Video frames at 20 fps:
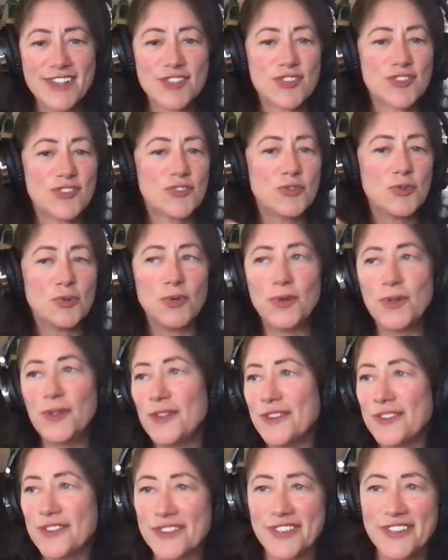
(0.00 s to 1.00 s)

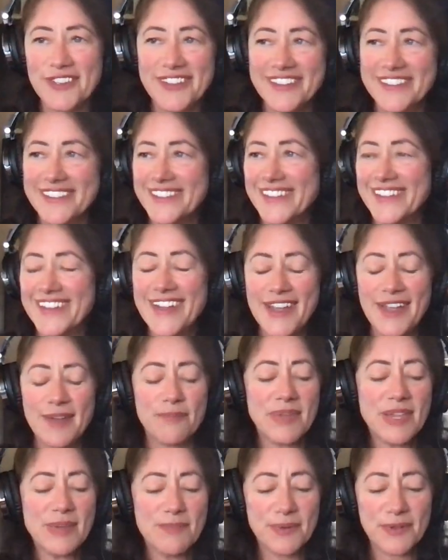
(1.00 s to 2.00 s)
schools,
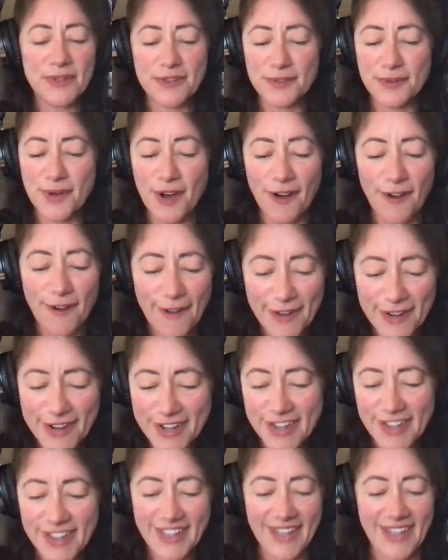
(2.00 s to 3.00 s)
people who
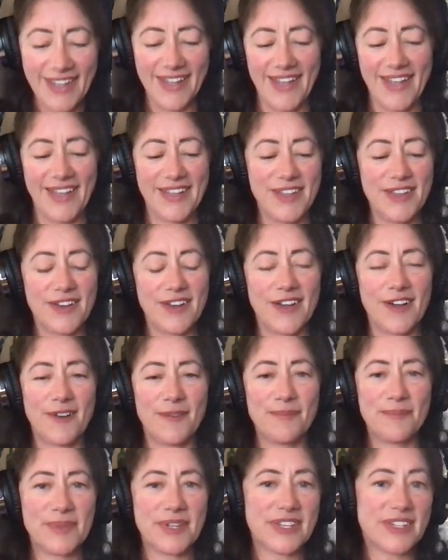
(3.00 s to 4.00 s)
honk, you
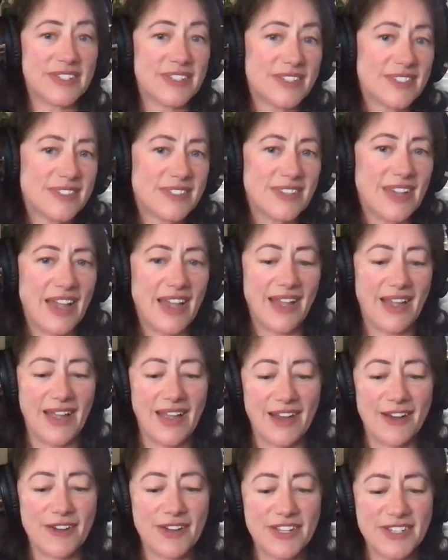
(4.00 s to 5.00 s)
know, because
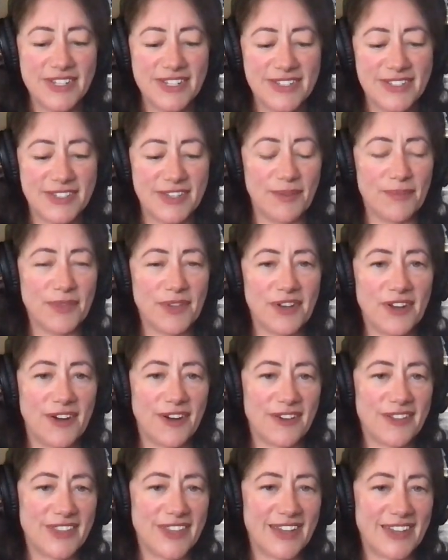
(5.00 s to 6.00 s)
I already did something
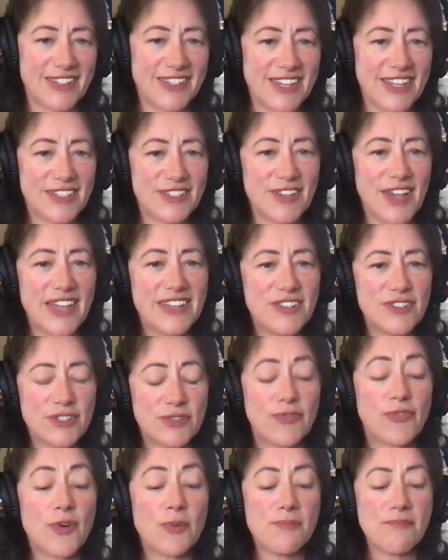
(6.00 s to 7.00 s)
hard that day. So I
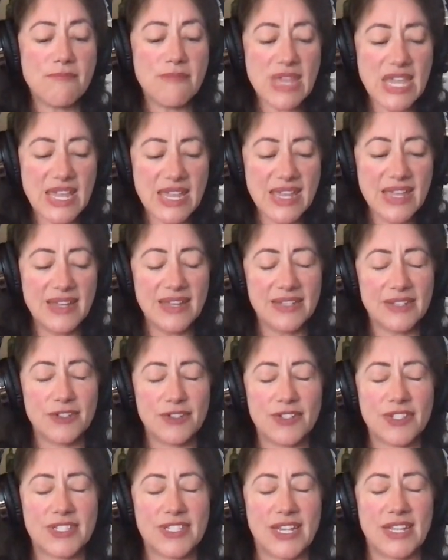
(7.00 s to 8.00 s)
just, for me, it
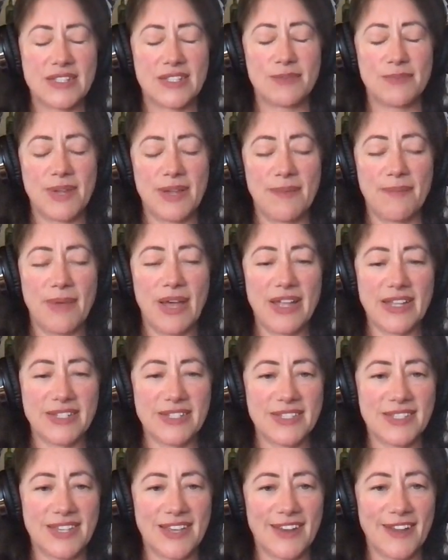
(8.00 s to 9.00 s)
just sets my
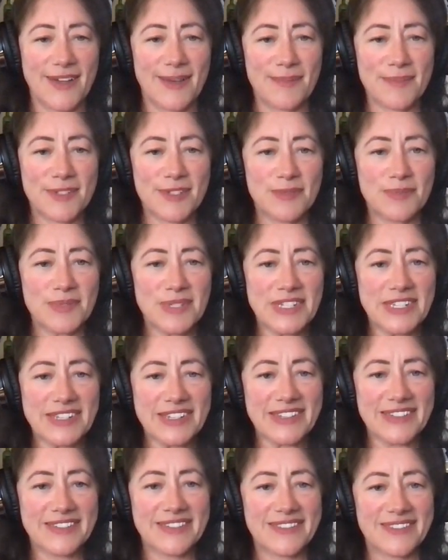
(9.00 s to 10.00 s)
mindset up to
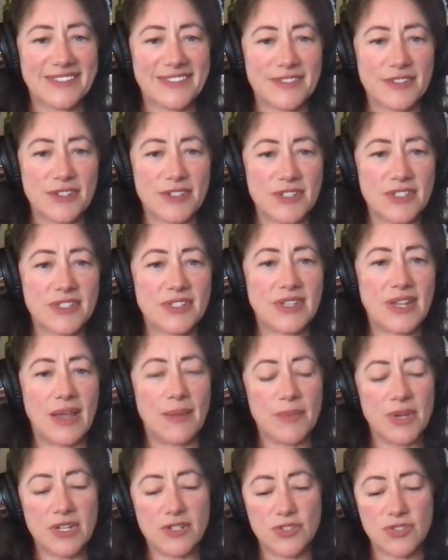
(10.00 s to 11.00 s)
be just,
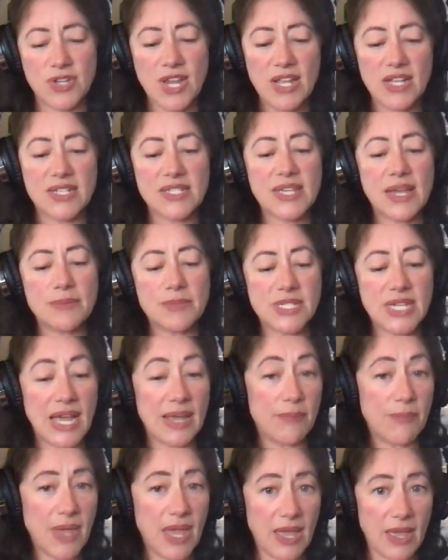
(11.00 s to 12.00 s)
I'm going to, because I'm
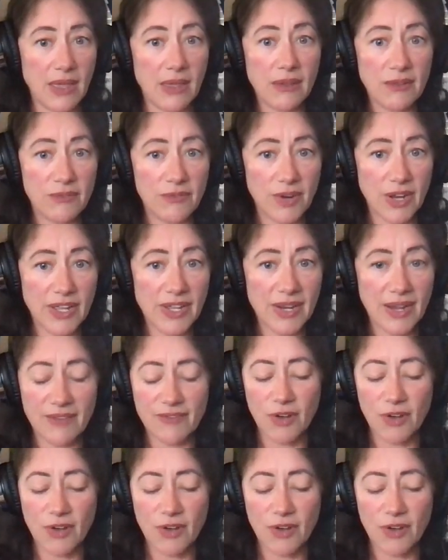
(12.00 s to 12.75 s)
type A, right?